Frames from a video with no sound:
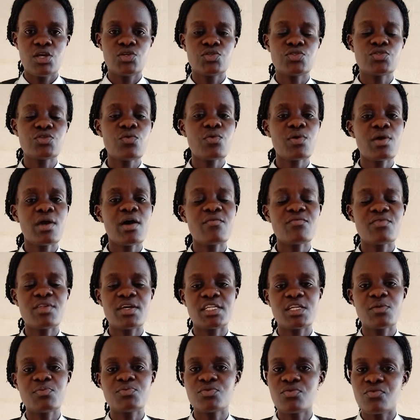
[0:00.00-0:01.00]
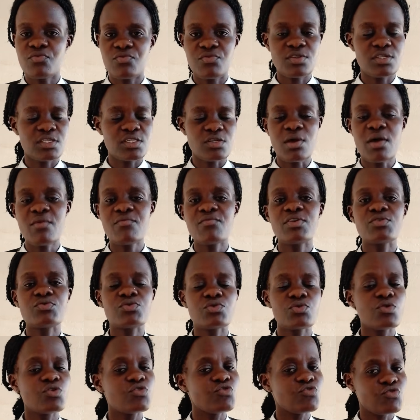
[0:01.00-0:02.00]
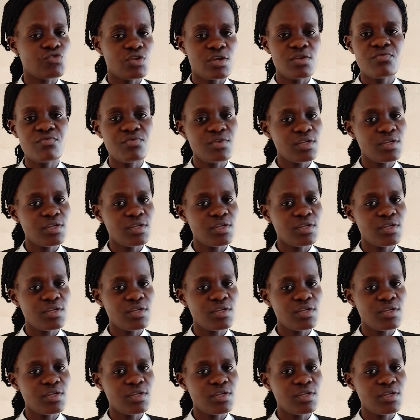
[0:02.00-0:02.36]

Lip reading: So we have the types of fixtures. We have what we call trade